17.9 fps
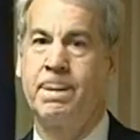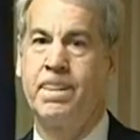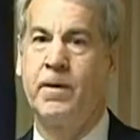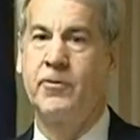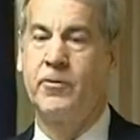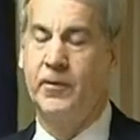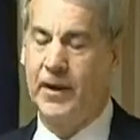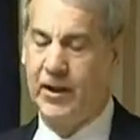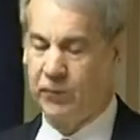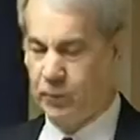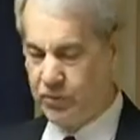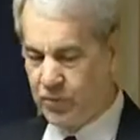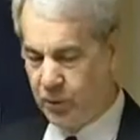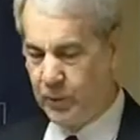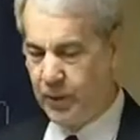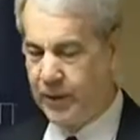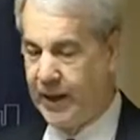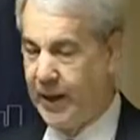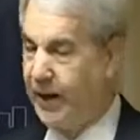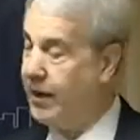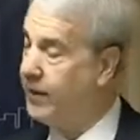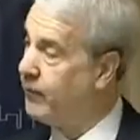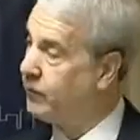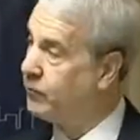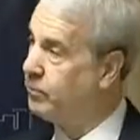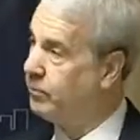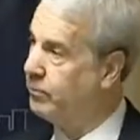So that's what you would get.
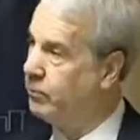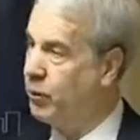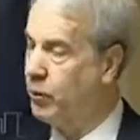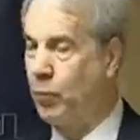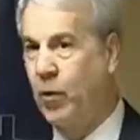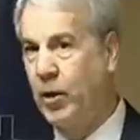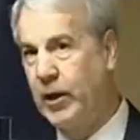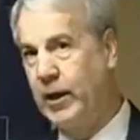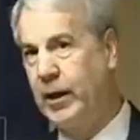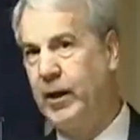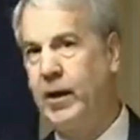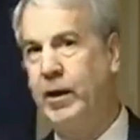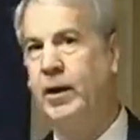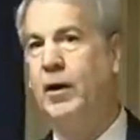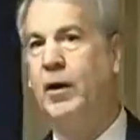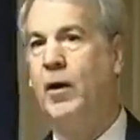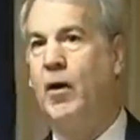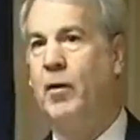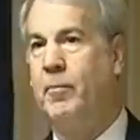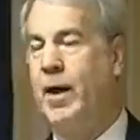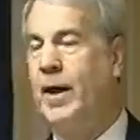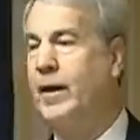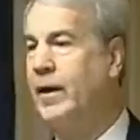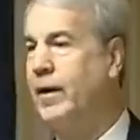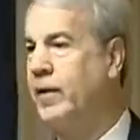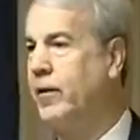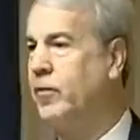And we're working on
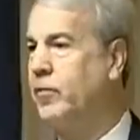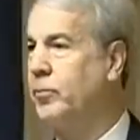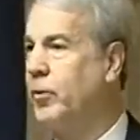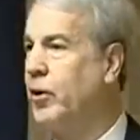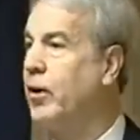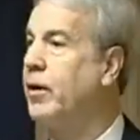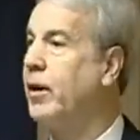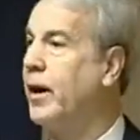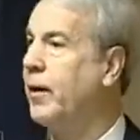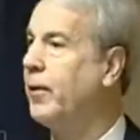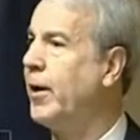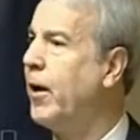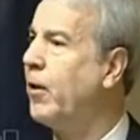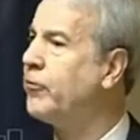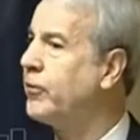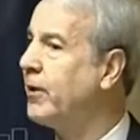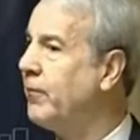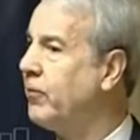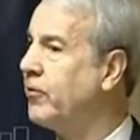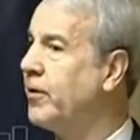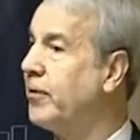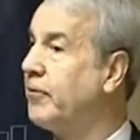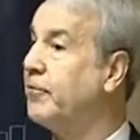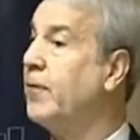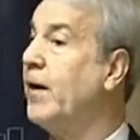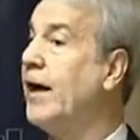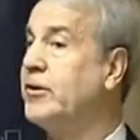making this book, and we also have a set
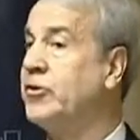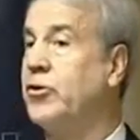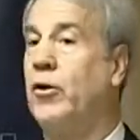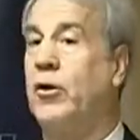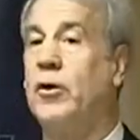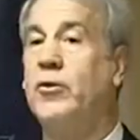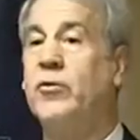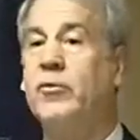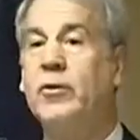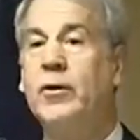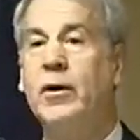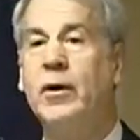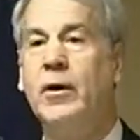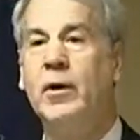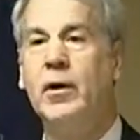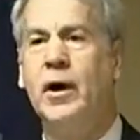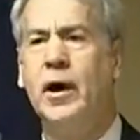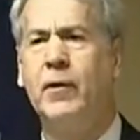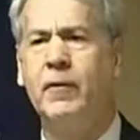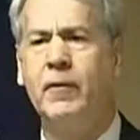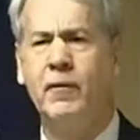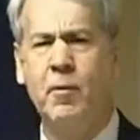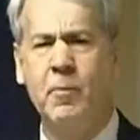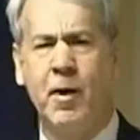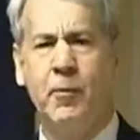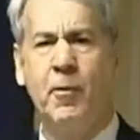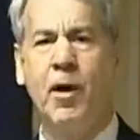of flashcards. If
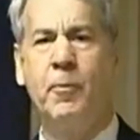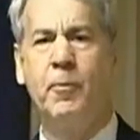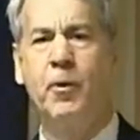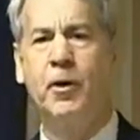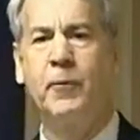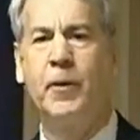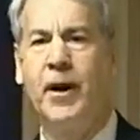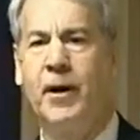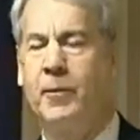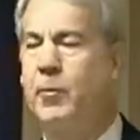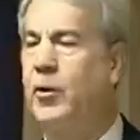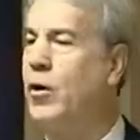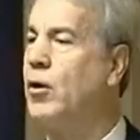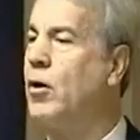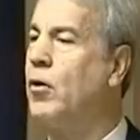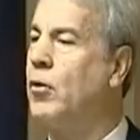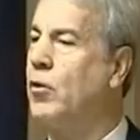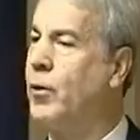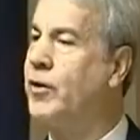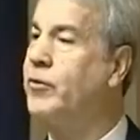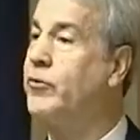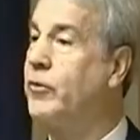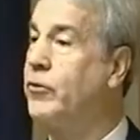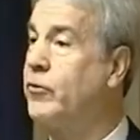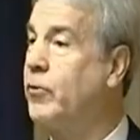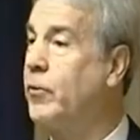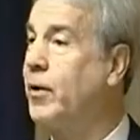you remember our book, we had a book called
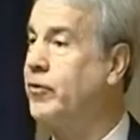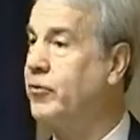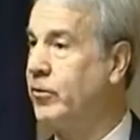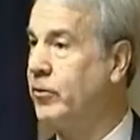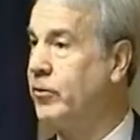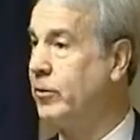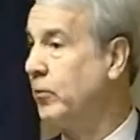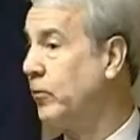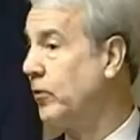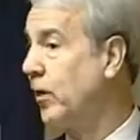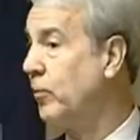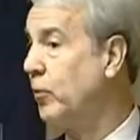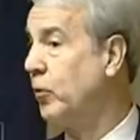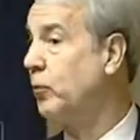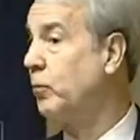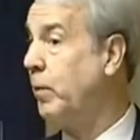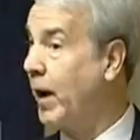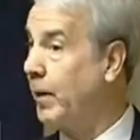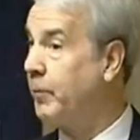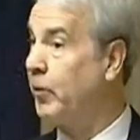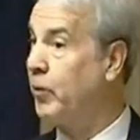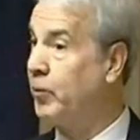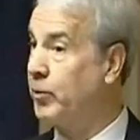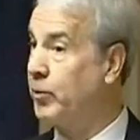Questions. It was our most popular